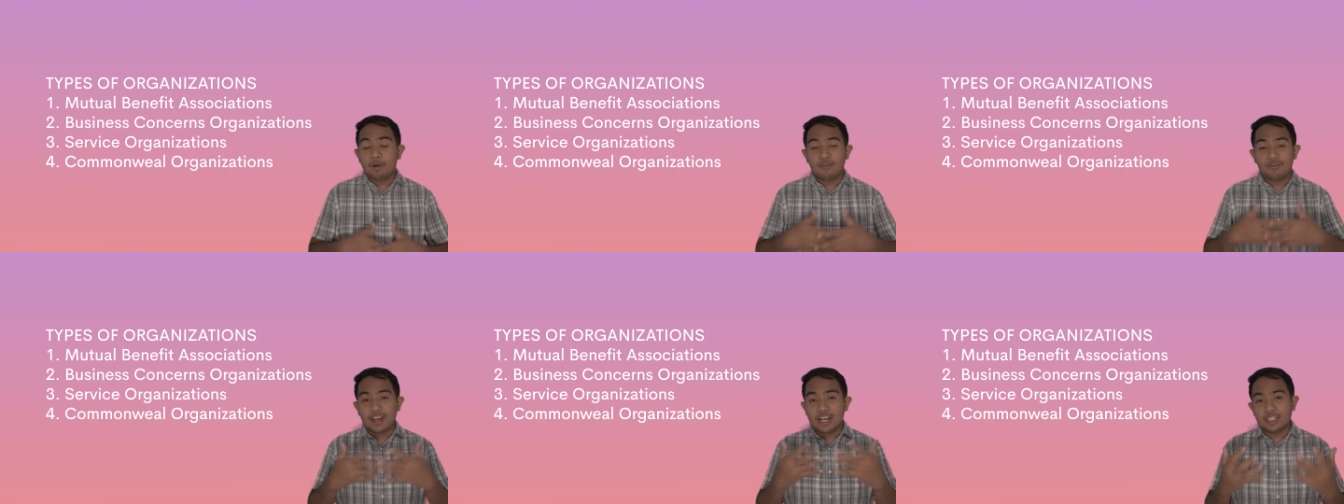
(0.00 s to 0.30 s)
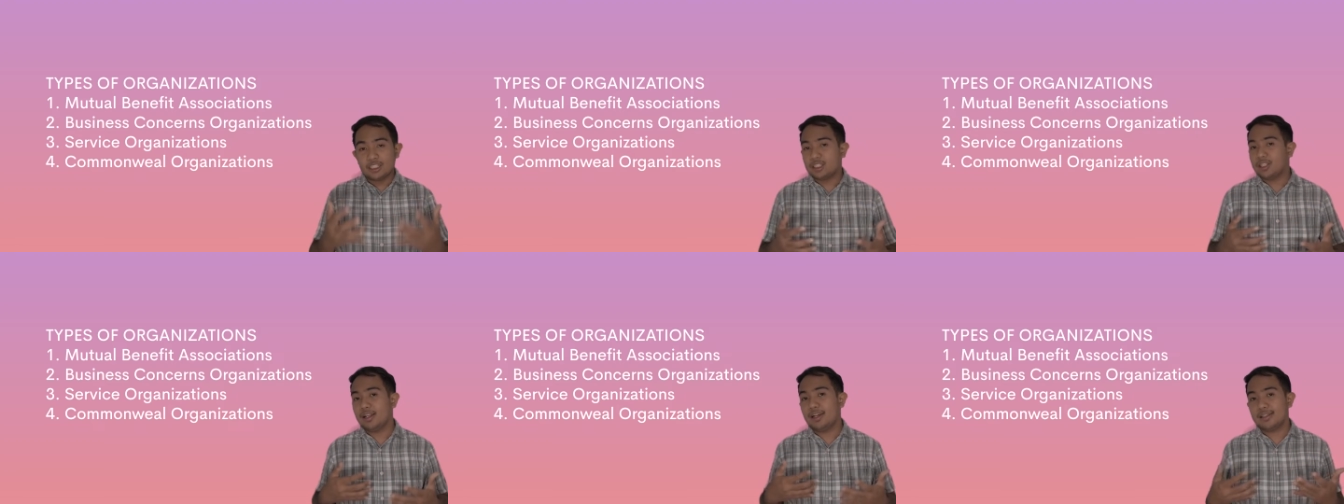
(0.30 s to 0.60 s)

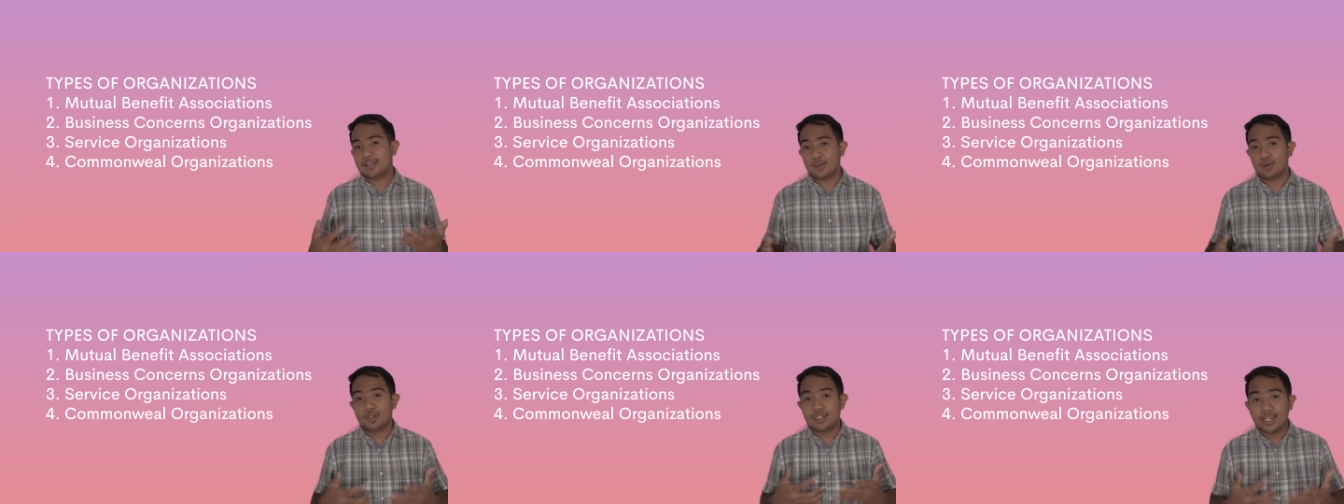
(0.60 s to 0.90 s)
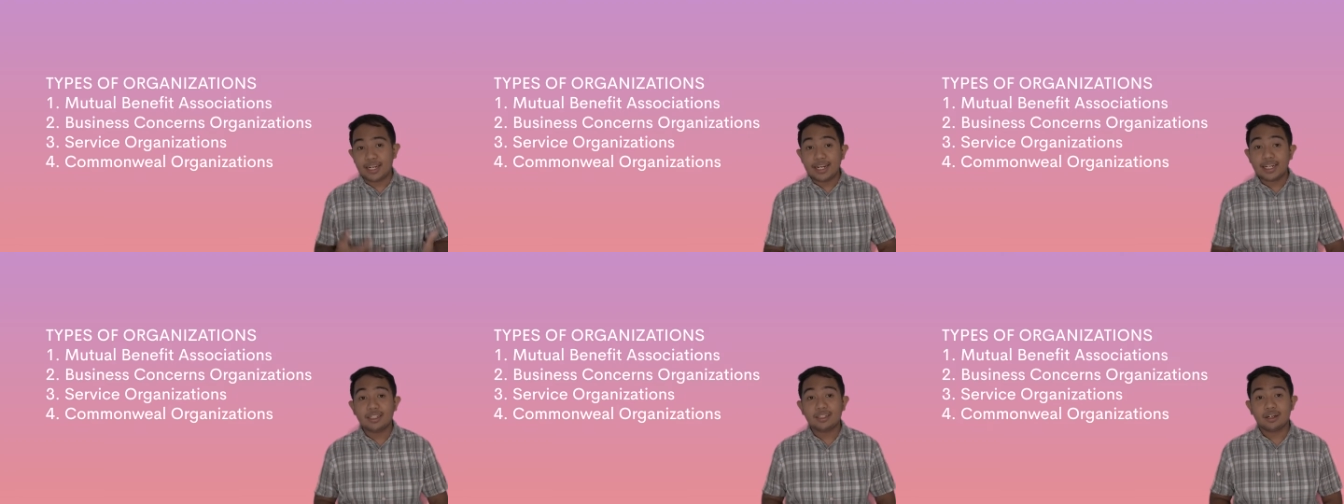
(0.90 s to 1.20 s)
professional
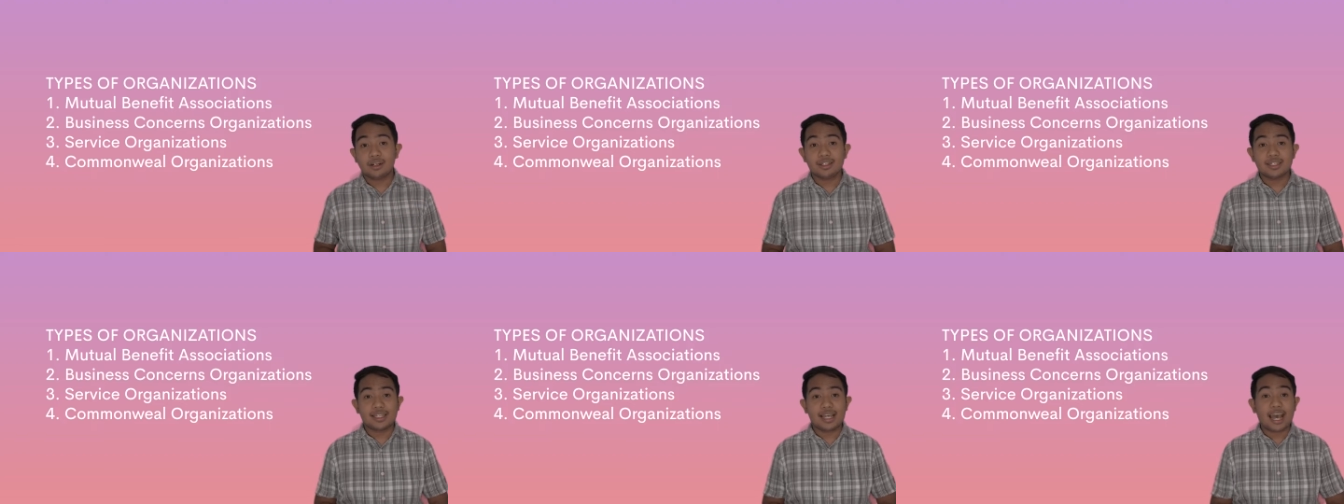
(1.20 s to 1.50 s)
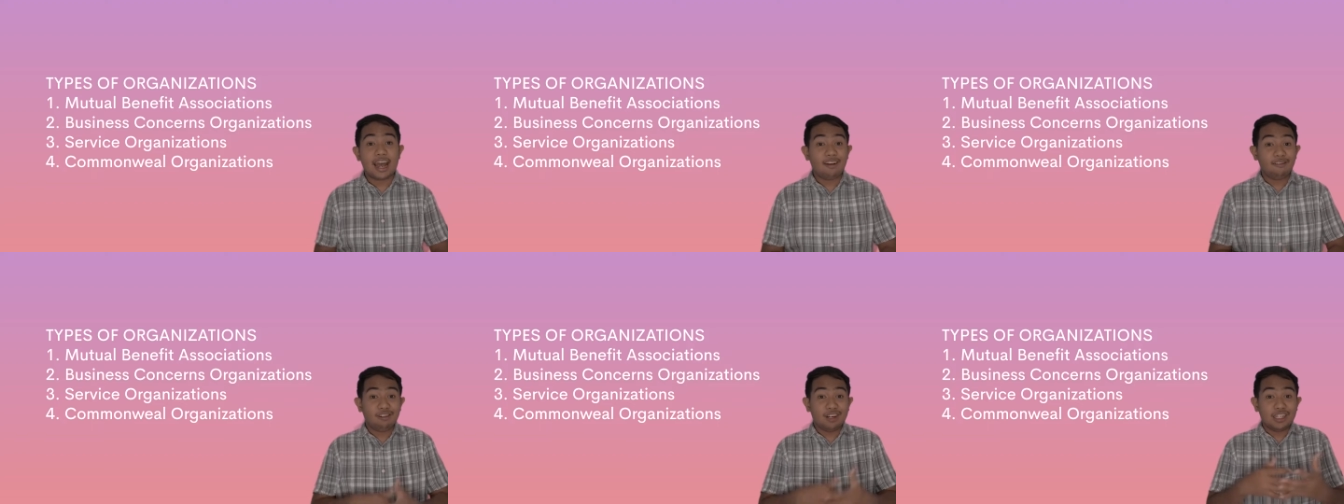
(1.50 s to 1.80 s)
associations,
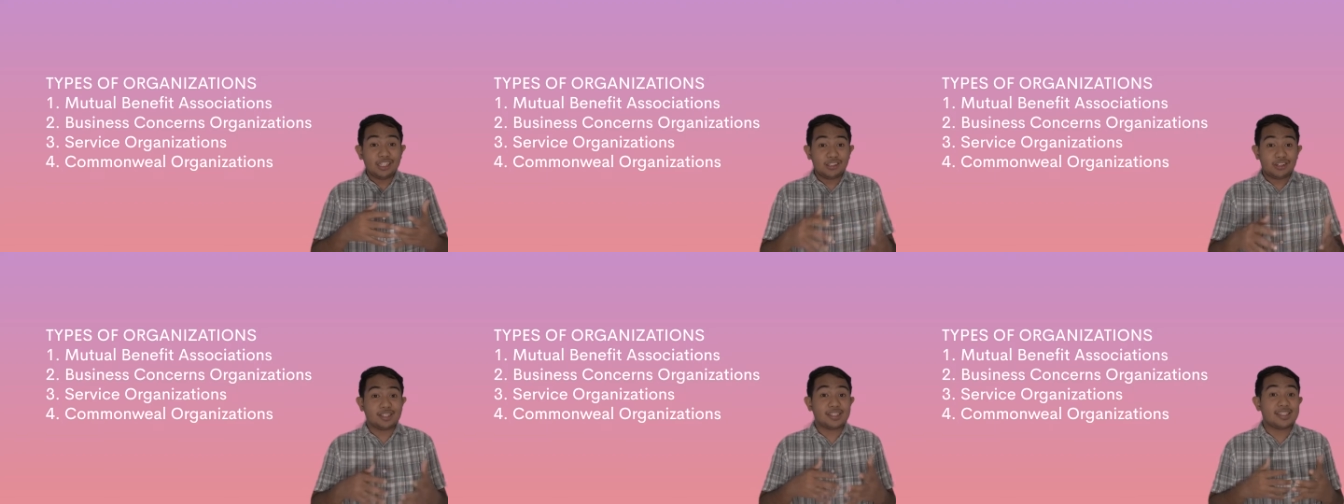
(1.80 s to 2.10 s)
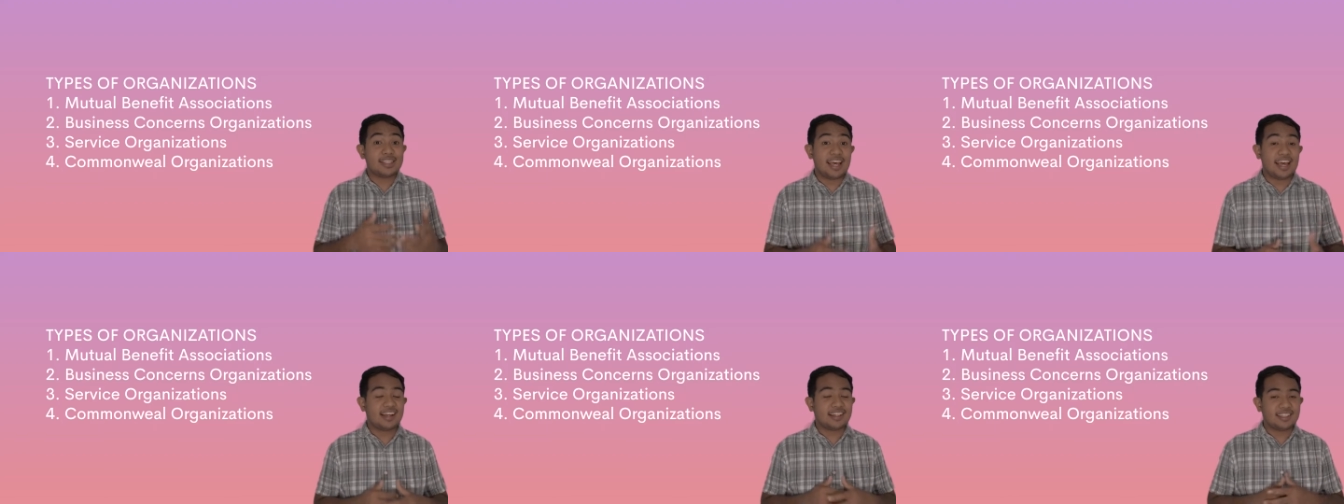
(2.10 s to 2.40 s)
and
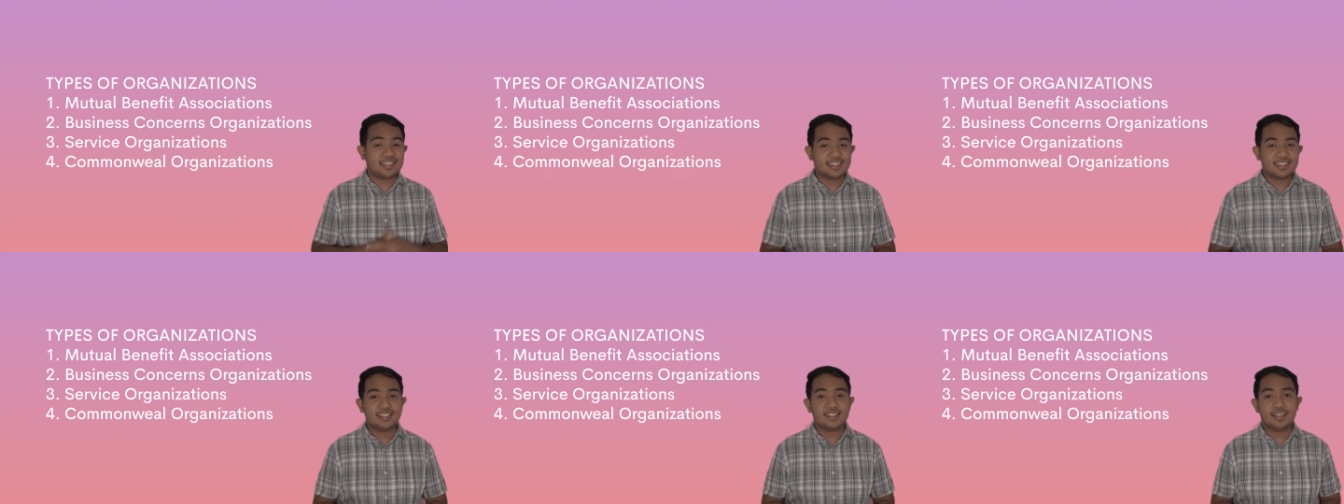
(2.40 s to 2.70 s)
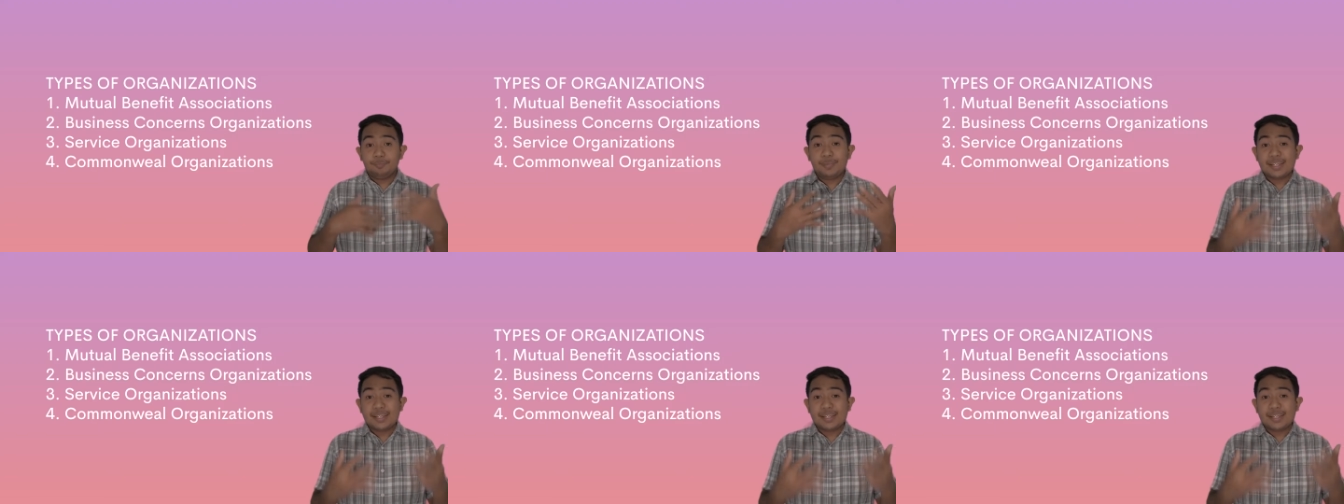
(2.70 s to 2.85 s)
religious sects.